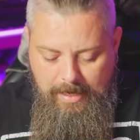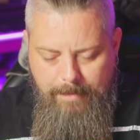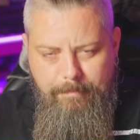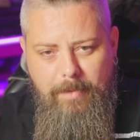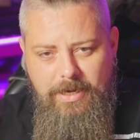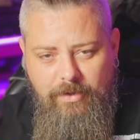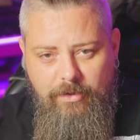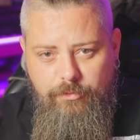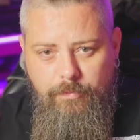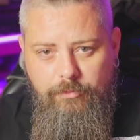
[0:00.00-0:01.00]
My
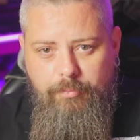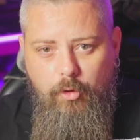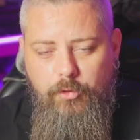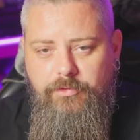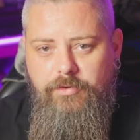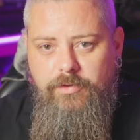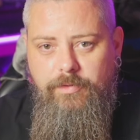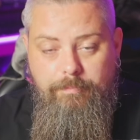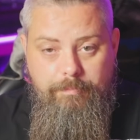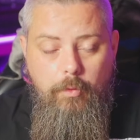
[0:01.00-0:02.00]
attention was brought
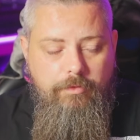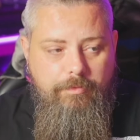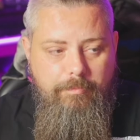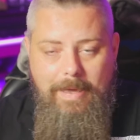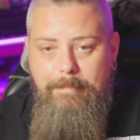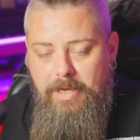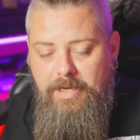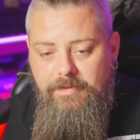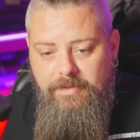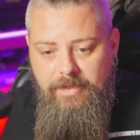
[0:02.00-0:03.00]
to both Matt
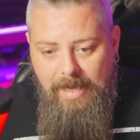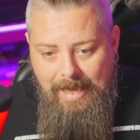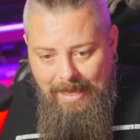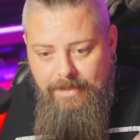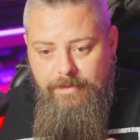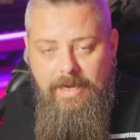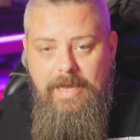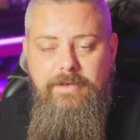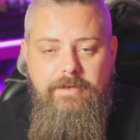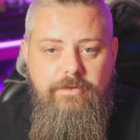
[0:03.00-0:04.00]
Benton and
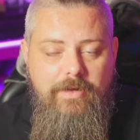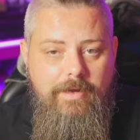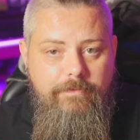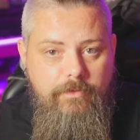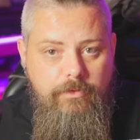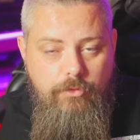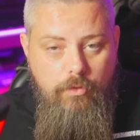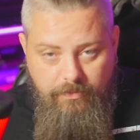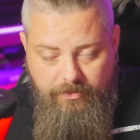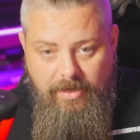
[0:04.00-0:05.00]
Entity 7,
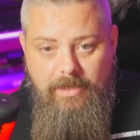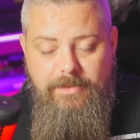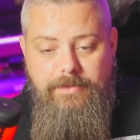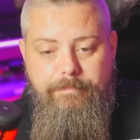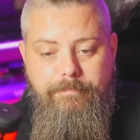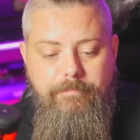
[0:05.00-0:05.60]
Joe Vitale,